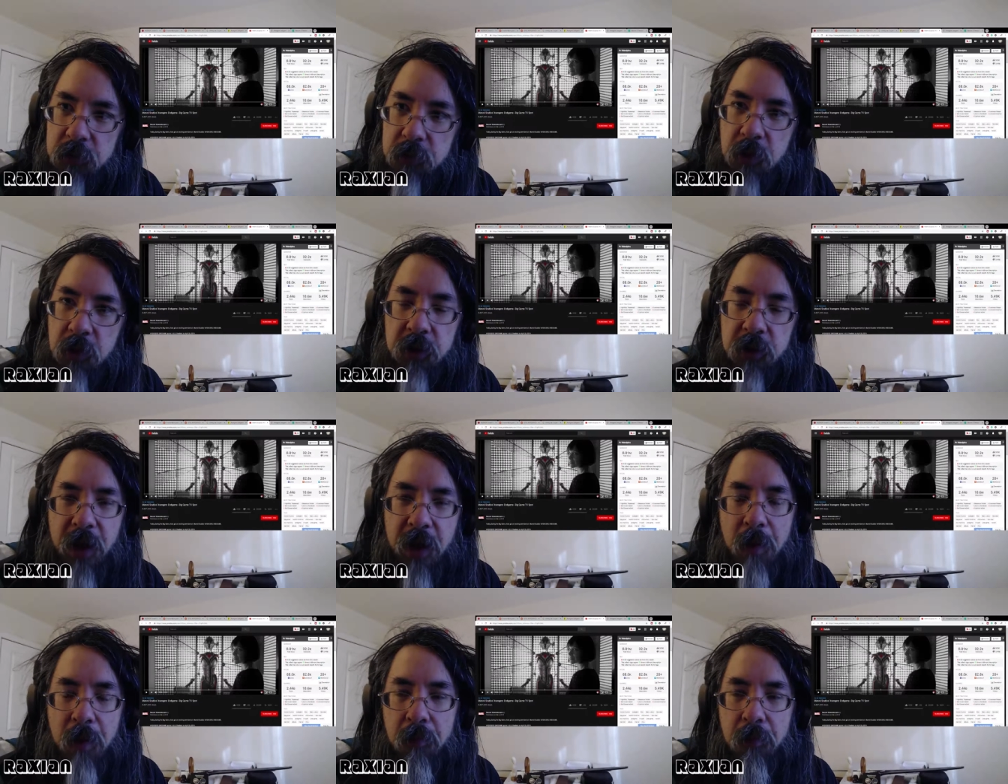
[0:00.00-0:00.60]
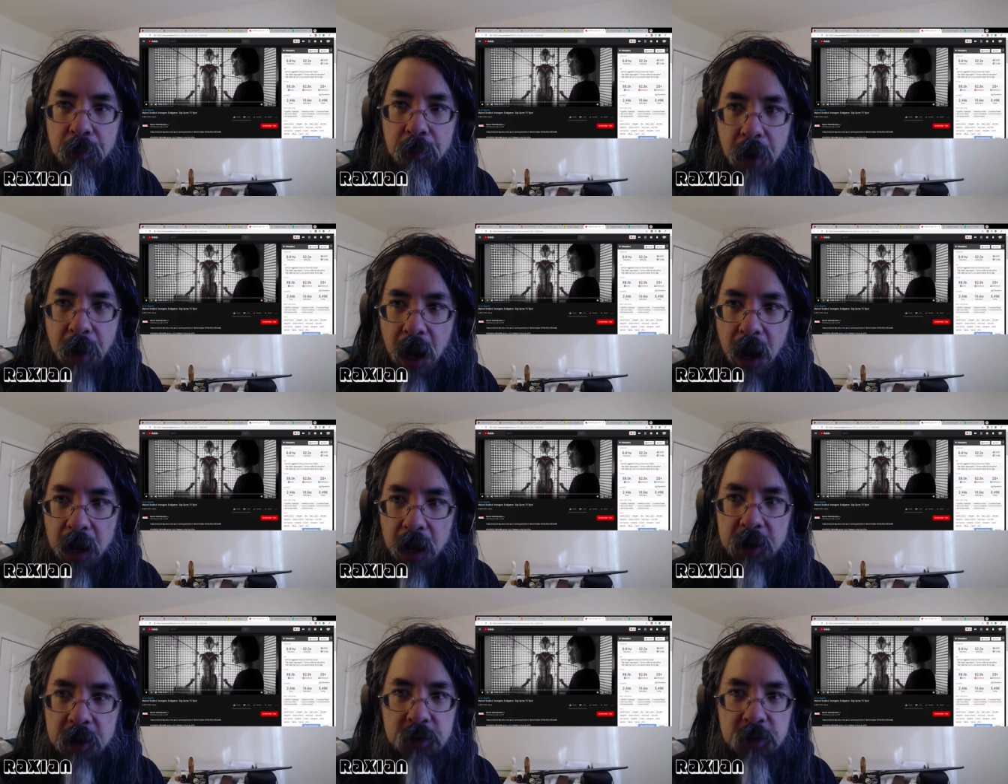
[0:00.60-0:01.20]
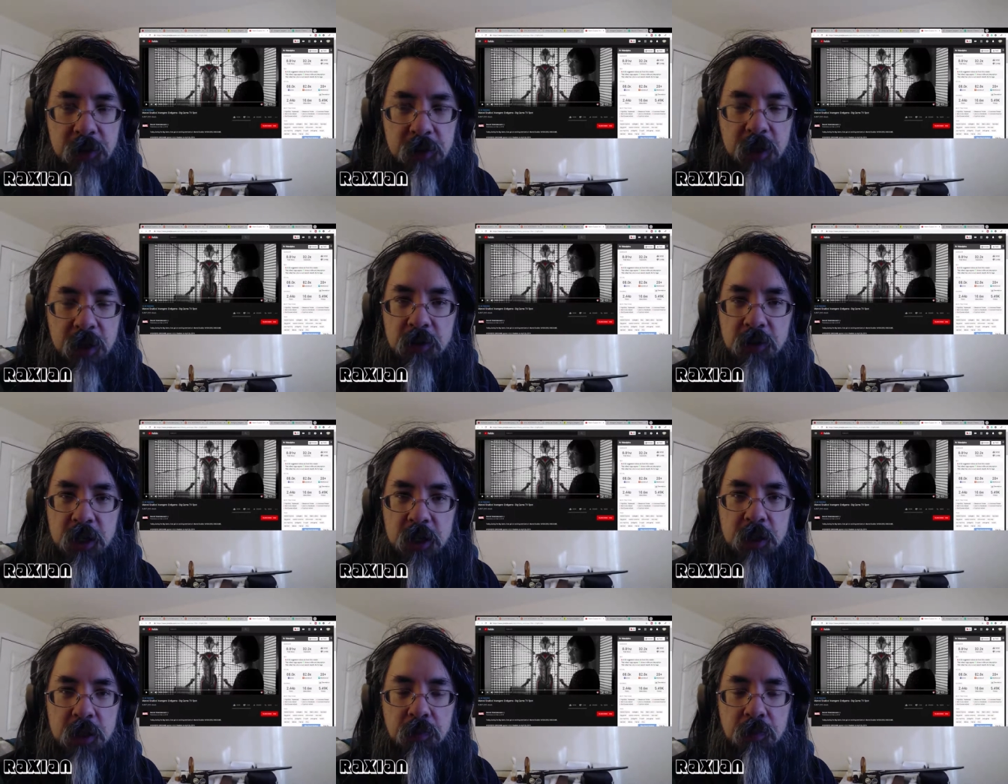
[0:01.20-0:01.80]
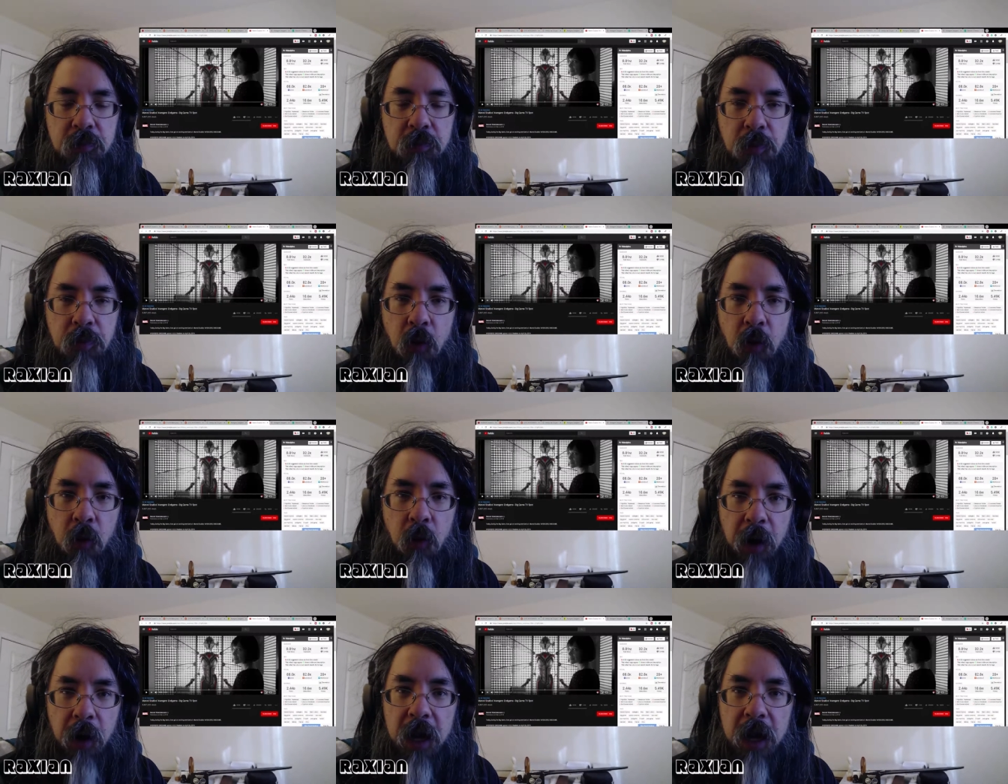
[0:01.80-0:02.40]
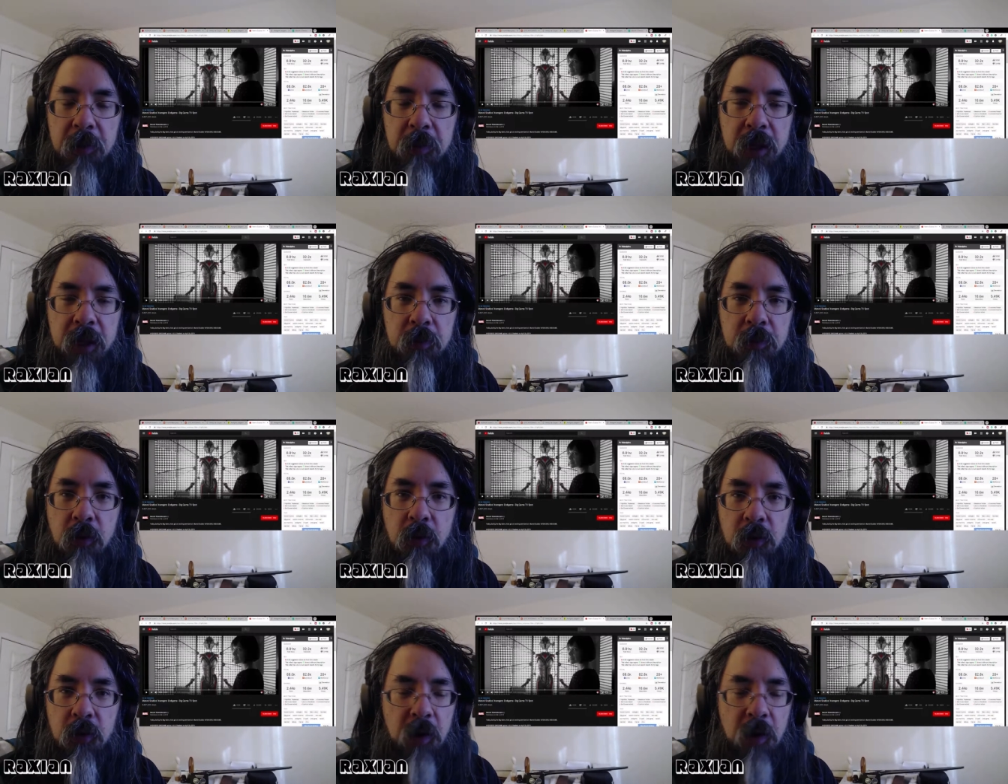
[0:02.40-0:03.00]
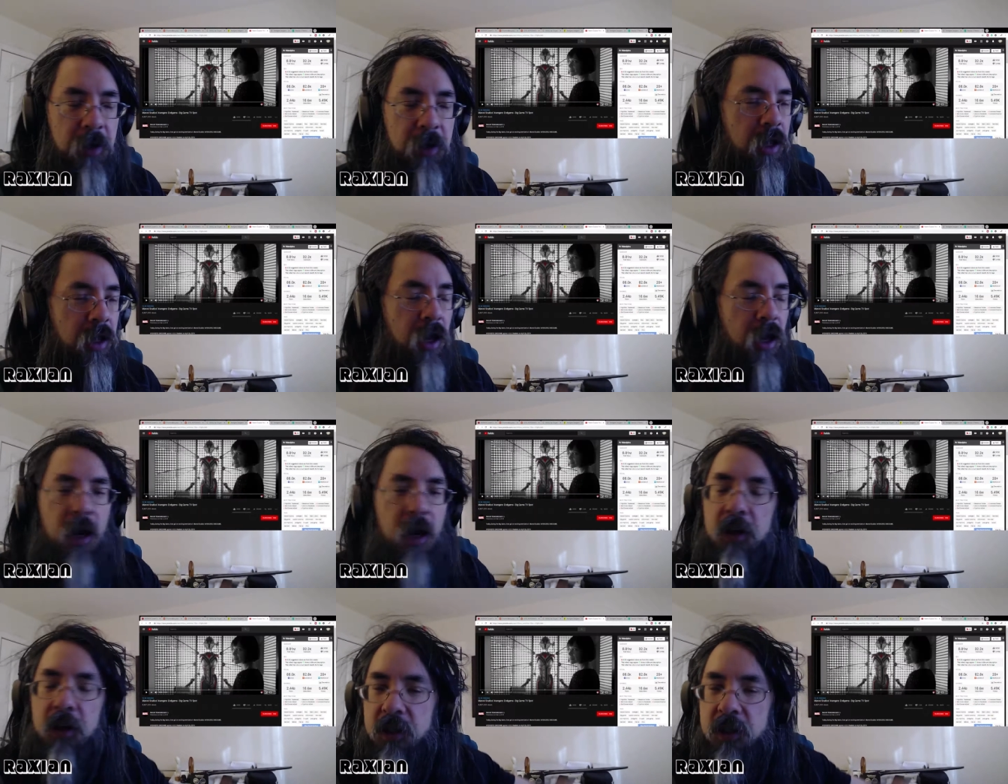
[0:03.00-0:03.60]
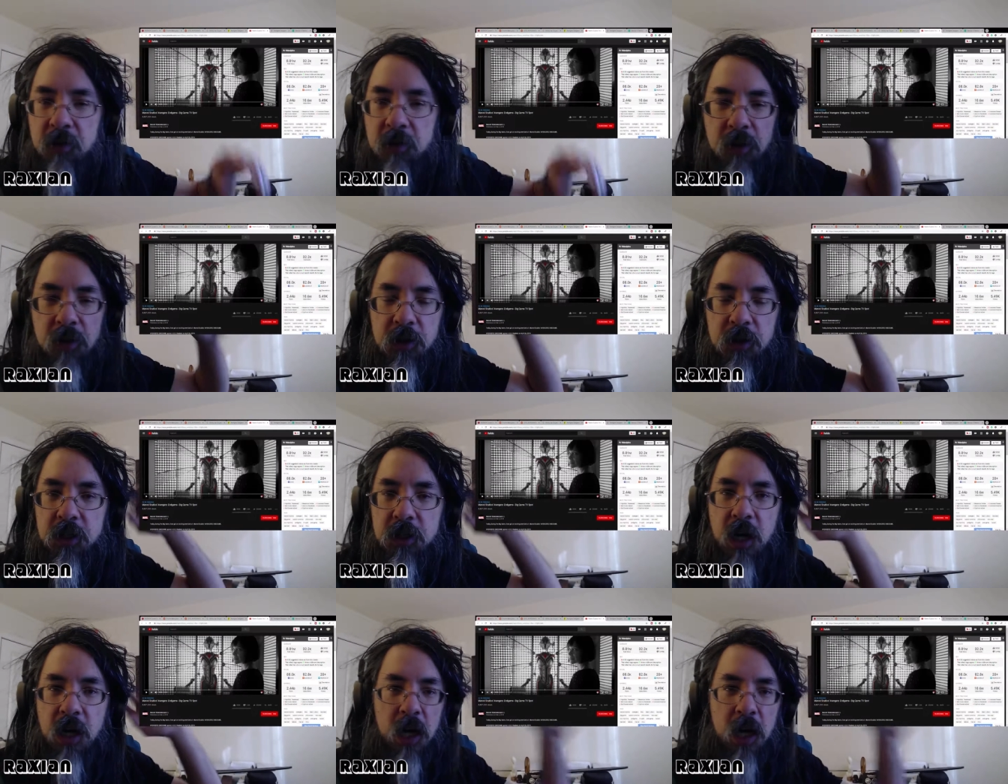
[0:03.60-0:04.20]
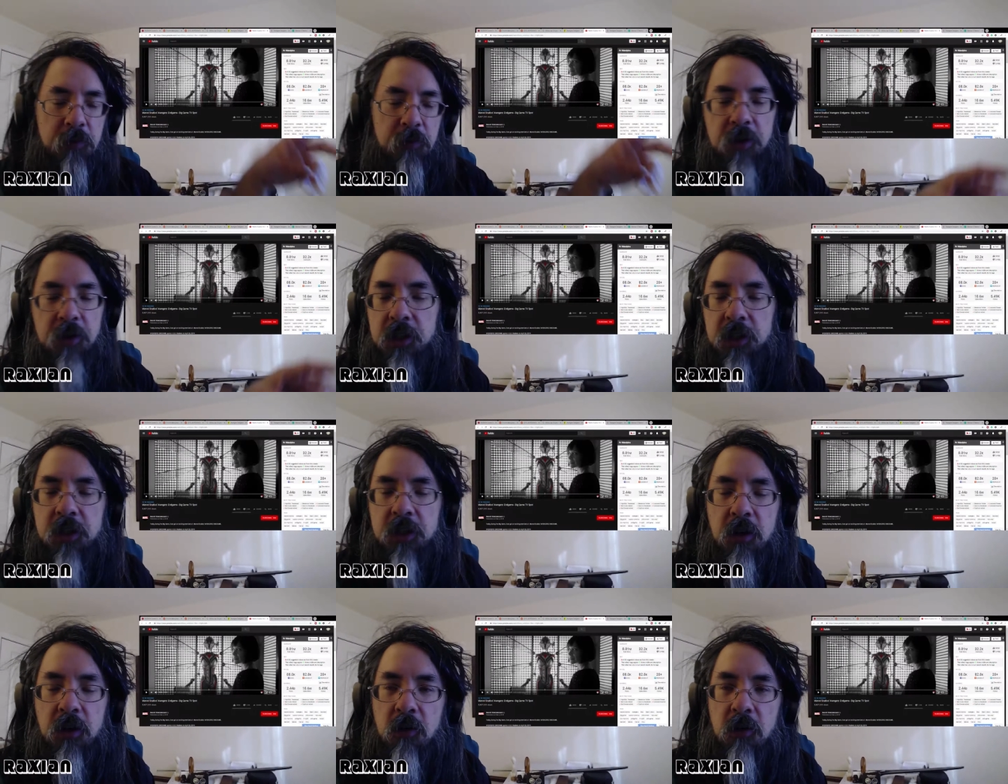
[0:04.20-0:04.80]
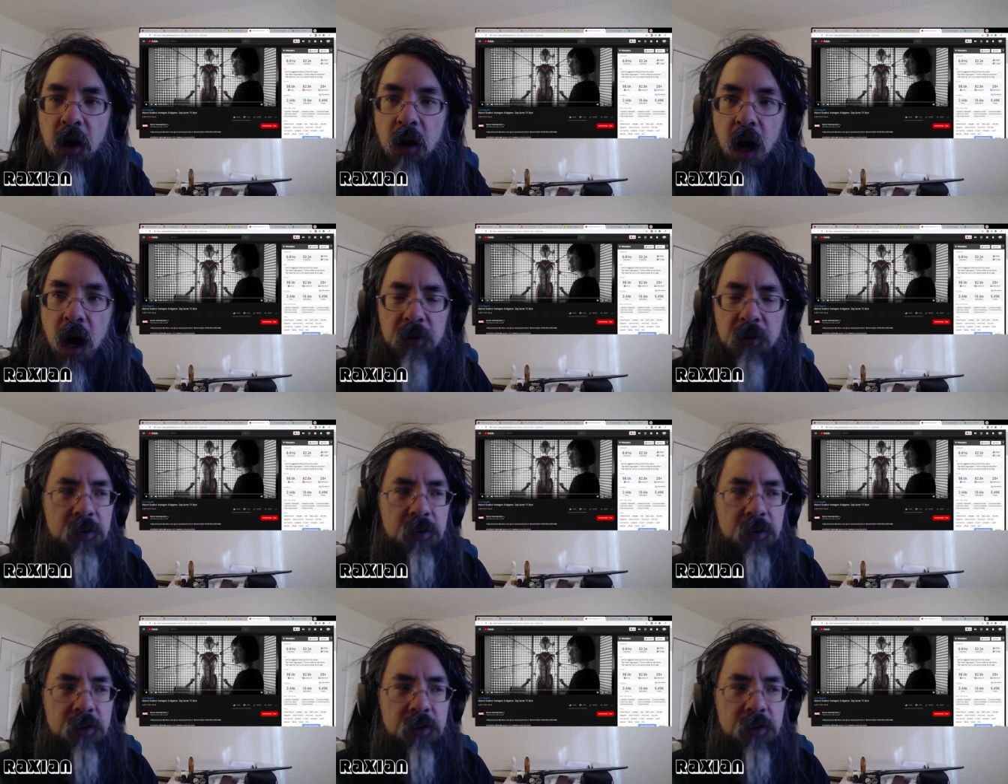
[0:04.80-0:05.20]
weren't that bad, it was it was just poor aiming and poor, I mean, some of those shots were just so off.